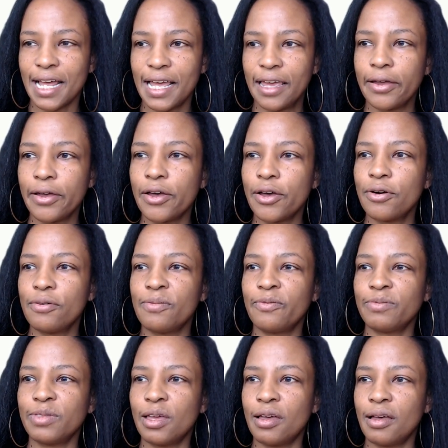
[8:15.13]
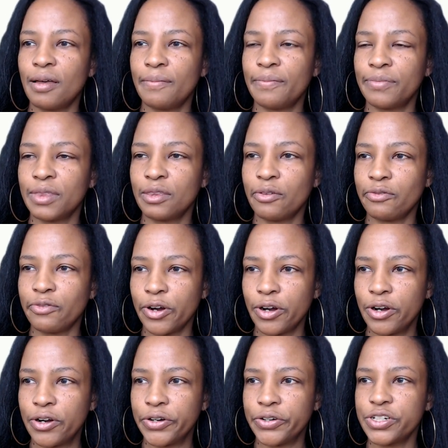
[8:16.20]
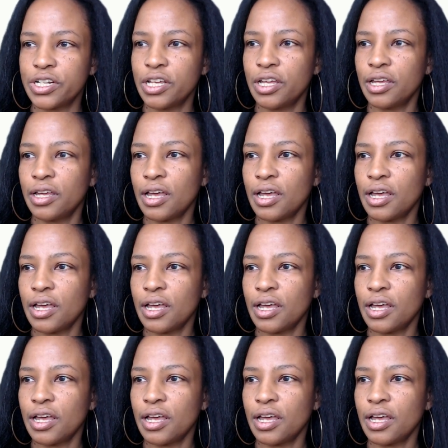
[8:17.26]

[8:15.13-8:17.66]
I/O, the Verge.